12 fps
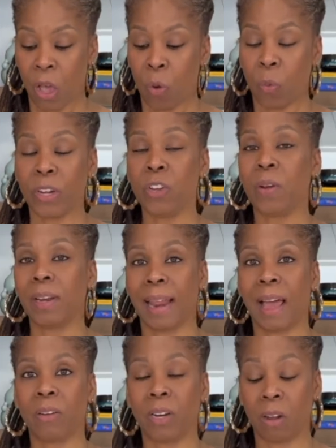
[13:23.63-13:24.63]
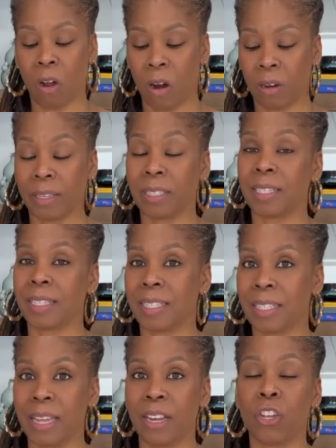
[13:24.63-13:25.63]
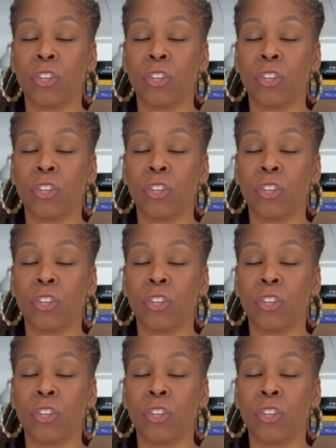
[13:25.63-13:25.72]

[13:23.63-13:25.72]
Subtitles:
When you allow the garlic to sit,